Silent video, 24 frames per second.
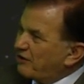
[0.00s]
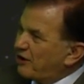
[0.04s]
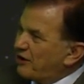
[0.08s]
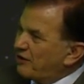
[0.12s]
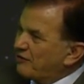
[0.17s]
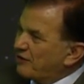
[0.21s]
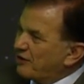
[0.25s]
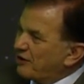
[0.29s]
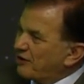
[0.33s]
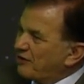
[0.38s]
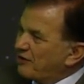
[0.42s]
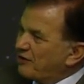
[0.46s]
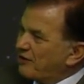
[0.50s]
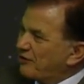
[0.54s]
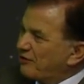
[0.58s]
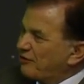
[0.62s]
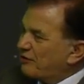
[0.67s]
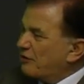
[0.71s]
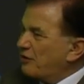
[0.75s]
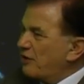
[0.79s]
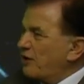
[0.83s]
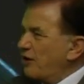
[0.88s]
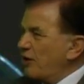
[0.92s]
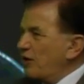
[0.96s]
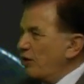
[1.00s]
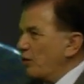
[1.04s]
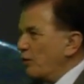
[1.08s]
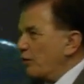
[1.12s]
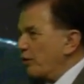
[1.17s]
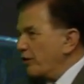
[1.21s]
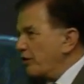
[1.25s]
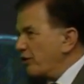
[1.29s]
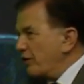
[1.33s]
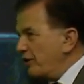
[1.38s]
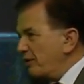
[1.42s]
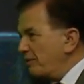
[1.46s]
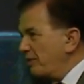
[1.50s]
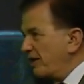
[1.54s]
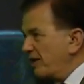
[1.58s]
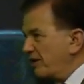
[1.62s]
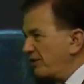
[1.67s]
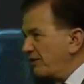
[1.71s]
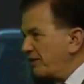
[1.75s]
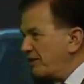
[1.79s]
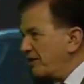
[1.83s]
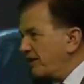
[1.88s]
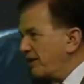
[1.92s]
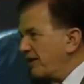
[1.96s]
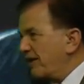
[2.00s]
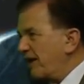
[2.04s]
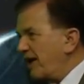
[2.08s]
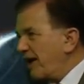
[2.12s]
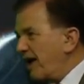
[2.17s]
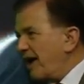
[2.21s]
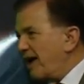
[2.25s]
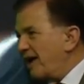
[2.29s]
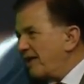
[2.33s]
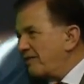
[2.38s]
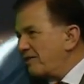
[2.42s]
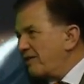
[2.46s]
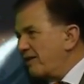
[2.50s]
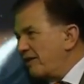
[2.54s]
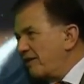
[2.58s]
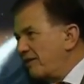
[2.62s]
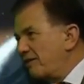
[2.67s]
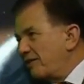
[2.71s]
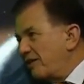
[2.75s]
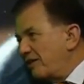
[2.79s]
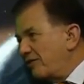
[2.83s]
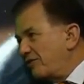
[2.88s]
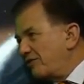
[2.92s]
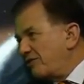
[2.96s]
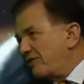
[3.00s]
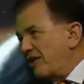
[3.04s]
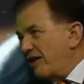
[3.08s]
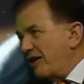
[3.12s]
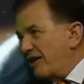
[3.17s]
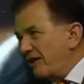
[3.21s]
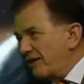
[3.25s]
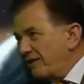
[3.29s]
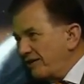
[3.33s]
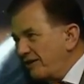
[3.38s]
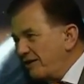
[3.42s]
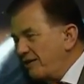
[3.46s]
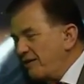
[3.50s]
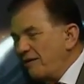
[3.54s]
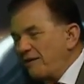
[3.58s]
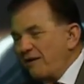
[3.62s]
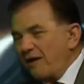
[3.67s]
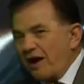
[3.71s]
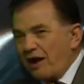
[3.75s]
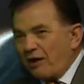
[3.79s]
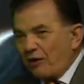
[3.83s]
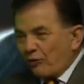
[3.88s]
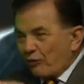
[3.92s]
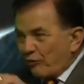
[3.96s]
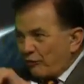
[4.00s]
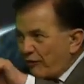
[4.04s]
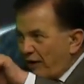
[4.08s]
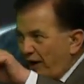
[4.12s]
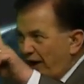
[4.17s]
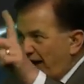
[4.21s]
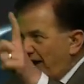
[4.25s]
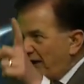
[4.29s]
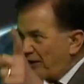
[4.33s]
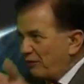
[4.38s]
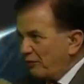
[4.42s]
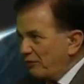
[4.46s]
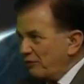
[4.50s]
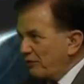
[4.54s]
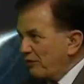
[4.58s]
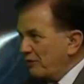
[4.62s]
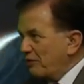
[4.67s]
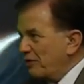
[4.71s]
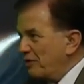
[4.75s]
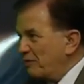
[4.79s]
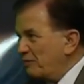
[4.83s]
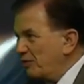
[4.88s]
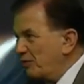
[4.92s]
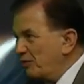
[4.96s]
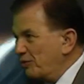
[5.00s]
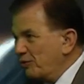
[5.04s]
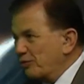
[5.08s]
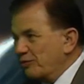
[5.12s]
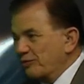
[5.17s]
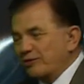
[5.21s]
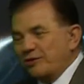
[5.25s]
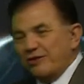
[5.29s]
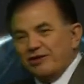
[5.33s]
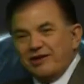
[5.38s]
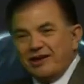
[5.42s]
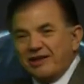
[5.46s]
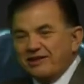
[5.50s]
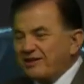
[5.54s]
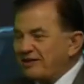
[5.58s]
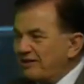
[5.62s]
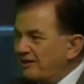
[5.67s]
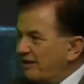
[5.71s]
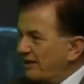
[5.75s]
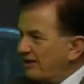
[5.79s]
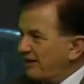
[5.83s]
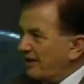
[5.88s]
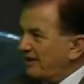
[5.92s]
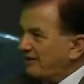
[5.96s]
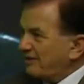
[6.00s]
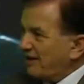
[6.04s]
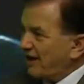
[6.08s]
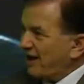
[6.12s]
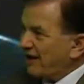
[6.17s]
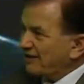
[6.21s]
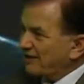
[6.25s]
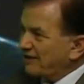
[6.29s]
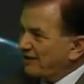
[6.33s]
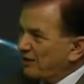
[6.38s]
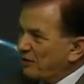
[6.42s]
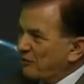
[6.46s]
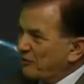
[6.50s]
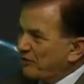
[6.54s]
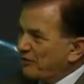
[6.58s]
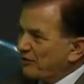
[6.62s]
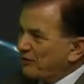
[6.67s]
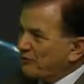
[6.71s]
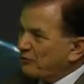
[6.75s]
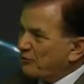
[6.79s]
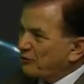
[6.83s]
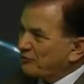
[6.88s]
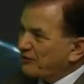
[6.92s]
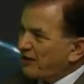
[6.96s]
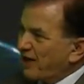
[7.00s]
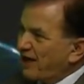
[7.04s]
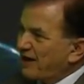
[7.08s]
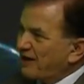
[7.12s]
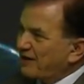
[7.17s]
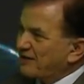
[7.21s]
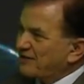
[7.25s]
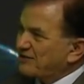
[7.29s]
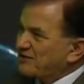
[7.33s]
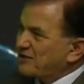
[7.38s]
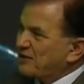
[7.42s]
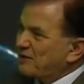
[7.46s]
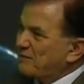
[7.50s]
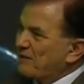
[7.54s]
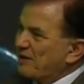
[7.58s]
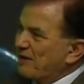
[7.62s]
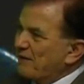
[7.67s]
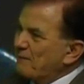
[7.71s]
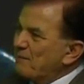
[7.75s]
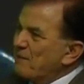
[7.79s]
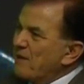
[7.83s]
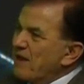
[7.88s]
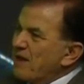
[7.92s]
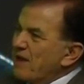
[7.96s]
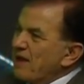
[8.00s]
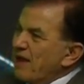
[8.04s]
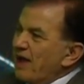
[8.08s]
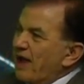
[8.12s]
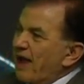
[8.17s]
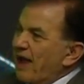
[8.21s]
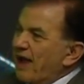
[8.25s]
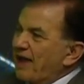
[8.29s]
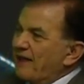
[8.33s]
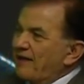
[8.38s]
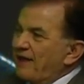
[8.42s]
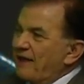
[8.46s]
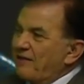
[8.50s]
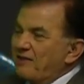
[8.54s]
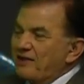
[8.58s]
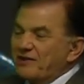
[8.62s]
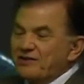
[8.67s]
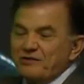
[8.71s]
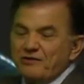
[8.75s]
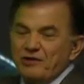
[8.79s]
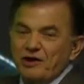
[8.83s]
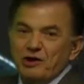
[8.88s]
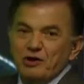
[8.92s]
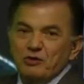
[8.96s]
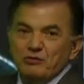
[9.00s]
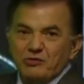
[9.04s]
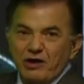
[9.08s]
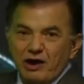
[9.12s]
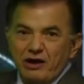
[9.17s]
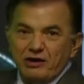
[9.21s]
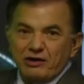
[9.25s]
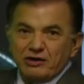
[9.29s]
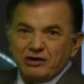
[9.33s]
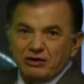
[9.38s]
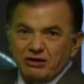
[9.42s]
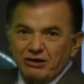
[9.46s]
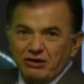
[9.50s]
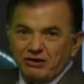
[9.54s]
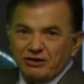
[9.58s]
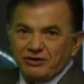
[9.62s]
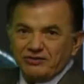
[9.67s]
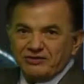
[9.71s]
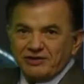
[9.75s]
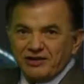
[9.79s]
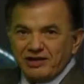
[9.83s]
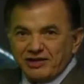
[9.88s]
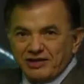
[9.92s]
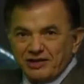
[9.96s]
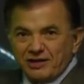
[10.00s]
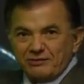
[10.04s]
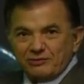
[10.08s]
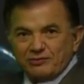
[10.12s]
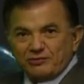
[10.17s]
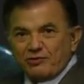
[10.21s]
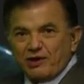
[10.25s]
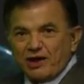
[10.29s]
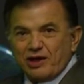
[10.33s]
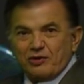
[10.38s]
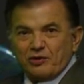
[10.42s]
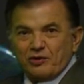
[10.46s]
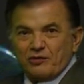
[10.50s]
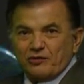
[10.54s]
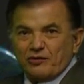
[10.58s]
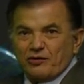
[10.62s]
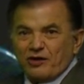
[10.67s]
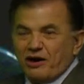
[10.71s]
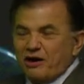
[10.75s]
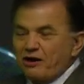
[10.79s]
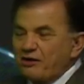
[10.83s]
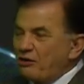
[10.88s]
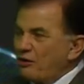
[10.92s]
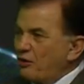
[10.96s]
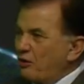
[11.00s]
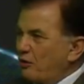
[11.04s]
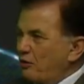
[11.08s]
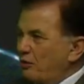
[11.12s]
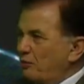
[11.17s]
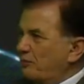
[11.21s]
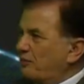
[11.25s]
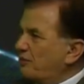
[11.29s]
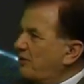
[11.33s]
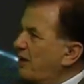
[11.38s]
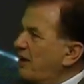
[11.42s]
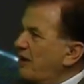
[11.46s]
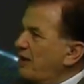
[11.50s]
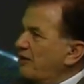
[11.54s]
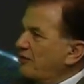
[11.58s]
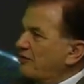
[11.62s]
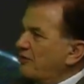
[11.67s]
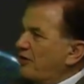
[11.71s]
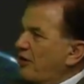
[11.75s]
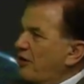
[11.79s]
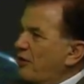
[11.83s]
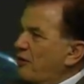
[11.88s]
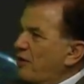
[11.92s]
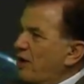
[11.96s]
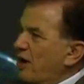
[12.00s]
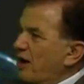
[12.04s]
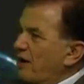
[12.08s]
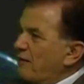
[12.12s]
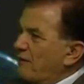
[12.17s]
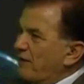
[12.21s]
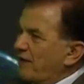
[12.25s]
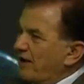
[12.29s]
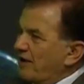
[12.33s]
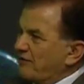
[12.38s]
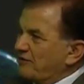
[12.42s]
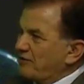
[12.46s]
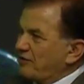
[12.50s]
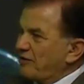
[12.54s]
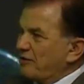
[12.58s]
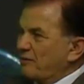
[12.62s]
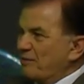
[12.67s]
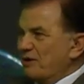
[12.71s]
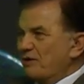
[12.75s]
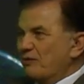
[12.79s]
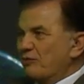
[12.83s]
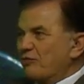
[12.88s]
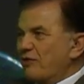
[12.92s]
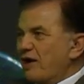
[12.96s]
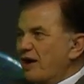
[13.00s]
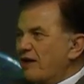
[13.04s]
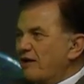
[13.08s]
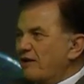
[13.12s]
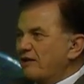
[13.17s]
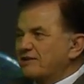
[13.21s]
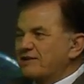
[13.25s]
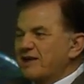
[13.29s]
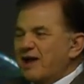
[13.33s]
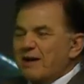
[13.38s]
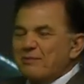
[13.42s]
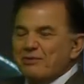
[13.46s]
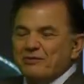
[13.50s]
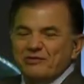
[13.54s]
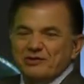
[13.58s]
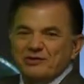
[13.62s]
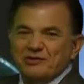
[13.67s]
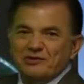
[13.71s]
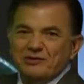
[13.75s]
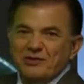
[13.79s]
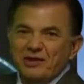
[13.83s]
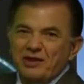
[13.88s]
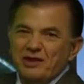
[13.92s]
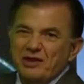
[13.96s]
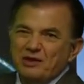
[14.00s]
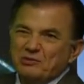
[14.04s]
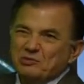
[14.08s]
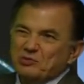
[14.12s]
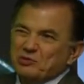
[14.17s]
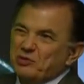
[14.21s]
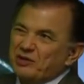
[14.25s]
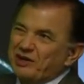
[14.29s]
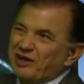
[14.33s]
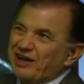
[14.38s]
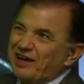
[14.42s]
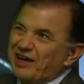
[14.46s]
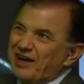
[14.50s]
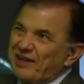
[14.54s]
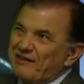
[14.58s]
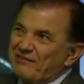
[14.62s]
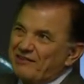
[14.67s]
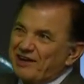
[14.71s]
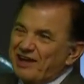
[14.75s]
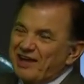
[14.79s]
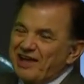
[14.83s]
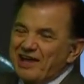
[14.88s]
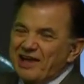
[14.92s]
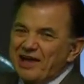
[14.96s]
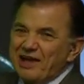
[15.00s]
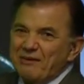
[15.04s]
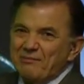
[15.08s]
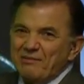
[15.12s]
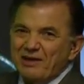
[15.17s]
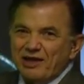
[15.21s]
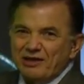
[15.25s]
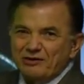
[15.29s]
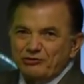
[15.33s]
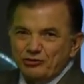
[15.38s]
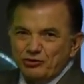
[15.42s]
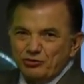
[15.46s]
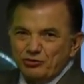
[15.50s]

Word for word: on the Earth, we're going to be looking at the sun around the moon. You get, you get the idea where the totality is going to be. And, and that's a very rare occurrence that it comes right over our homes. So uh, it's going to be right on top of us between 11 a.m. and